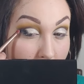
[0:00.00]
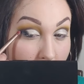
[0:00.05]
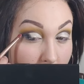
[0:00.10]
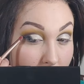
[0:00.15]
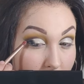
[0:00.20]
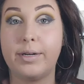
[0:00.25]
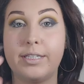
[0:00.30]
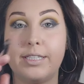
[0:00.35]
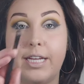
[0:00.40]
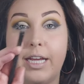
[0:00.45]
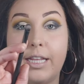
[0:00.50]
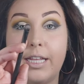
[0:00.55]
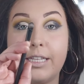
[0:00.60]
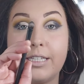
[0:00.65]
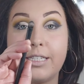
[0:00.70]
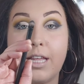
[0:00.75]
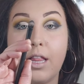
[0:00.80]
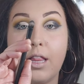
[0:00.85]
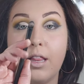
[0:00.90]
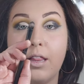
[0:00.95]
I'm gonna take
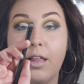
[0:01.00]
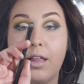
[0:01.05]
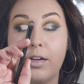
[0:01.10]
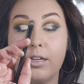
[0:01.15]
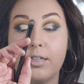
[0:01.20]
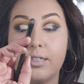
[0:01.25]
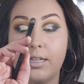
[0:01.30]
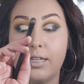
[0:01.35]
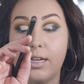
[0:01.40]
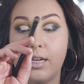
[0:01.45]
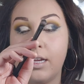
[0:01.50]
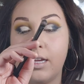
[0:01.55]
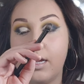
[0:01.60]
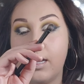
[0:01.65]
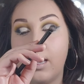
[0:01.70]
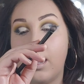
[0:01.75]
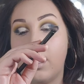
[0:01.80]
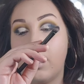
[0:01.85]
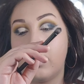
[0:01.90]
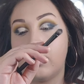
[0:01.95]
this
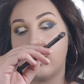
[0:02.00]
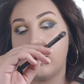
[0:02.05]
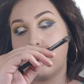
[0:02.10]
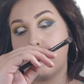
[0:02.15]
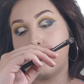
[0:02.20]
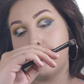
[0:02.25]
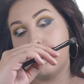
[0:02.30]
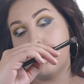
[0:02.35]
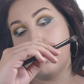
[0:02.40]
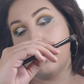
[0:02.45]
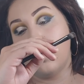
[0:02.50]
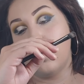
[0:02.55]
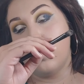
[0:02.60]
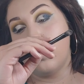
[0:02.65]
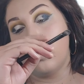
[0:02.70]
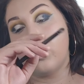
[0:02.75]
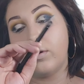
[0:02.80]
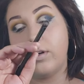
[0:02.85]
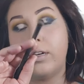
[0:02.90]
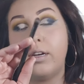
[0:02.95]
Luxie
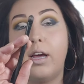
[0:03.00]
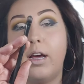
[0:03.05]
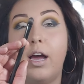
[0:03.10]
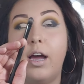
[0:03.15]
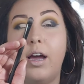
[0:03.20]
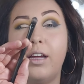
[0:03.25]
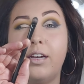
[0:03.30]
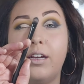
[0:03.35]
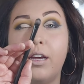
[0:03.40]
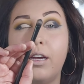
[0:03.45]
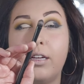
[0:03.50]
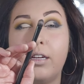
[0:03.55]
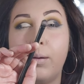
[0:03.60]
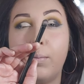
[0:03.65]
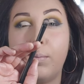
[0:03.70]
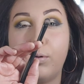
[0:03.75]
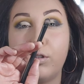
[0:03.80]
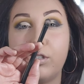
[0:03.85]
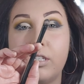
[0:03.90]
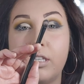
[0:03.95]
239
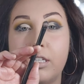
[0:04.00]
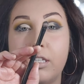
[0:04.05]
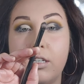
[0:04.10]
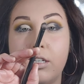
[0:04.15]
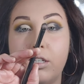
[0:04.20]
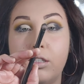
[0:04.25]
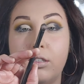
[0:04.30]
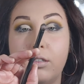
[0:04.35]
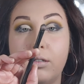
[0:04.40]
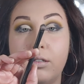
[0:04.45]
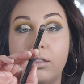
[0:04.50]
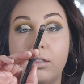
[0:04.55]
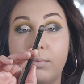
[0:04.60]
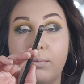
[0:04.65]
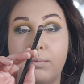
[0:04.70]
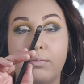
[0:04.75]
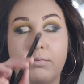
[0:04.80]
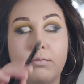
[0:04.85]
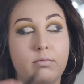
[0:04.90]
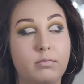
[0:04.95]
Precision.
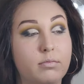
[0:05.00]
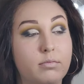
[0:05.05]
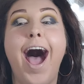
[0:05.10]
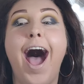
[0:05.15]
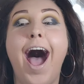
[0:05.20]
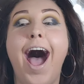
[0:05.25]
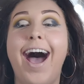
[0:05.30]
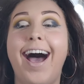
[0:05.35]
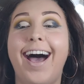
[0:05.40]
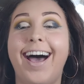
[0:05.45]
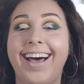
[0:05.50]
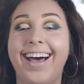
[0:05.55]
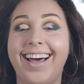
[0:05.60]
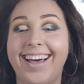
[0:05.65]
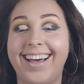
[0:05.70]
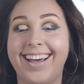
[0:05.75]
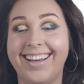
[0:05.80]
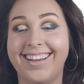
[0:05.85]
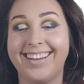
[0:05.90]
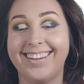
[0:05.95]

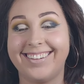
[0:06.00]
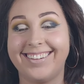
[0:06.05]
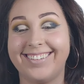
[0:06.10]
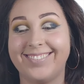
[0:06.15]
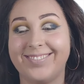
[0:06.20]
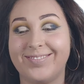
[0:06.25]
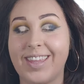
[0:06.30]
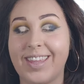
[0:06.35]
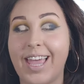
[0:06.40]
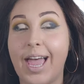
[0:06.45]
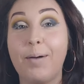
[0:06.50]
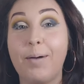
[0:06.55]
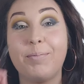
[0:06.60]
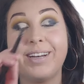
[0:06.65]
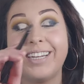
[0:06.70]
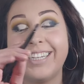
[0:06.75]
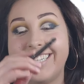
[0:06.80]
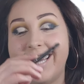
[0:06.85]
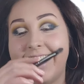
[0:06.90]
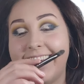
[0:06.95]
I'm
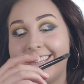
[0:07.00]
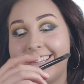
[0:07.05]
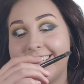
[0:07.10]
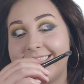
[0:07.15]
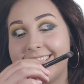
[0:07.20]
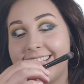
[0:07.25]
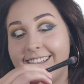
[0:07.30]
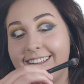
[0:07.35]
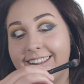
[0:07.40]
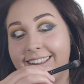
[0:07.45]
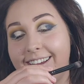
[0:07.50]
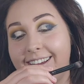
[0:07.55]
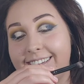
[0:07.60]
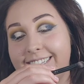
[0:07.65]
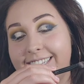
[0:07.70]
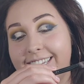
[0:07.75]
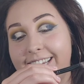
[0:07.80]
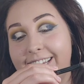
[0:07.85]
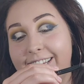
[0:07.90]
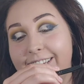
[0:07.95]
gonna take this
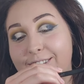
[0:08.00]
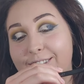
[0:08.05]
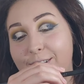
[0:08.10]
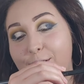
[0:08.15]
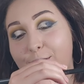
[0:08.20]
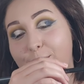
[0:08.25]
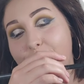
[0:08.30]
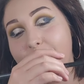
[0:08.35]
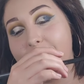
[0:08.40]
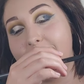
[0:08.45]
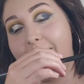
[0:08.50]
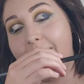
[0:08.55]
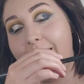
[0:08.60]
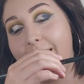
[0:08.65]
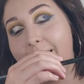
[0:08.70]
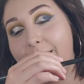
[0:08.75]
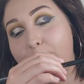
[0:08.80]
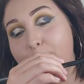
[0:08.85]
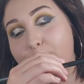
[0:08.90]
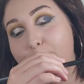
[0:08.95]
Luxie
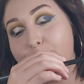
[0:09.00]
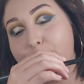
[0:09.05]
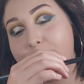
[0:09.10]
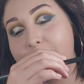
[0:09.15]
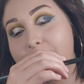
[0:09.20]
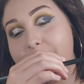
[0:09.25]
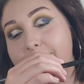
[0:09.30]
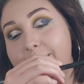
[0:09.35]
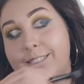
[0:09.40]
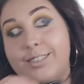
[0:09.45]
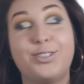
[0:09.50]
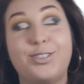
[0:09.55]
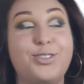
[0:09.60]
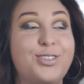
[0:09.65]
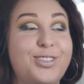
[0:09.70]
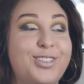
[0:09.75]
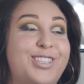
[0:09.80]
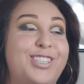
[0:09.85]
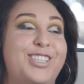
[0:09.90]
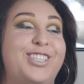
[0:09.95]
239 I'm
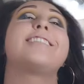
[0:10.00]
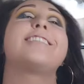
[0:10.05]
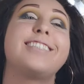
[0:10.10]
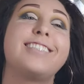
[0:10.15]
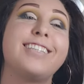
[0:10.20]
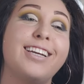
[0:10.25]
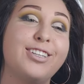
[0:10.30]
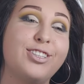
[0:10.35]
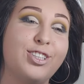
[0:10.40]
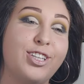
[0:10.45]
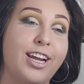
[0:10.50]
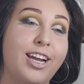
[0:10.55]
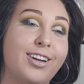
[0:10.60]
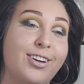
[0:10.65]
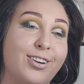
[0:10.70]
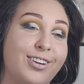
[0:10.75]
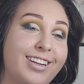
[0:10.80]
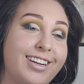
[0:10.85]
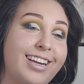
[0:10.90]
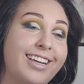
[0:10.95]
gonna say
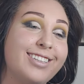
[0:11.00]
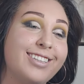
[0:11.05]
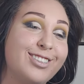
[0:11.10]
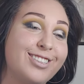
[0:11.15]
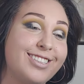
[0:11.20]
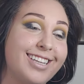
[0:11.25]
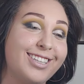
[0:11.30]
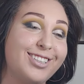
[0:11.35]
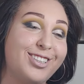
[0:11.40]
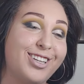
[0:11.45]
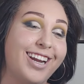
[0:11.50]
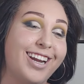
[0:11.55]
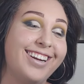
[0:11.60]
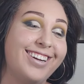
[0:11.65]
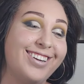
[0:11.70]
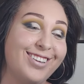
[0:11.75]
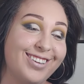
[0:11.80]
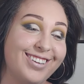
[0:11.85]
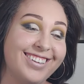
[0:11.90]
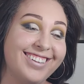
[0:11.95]
shader. Can I just say
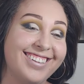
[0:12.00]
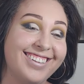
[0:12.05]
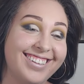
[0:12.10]
shader?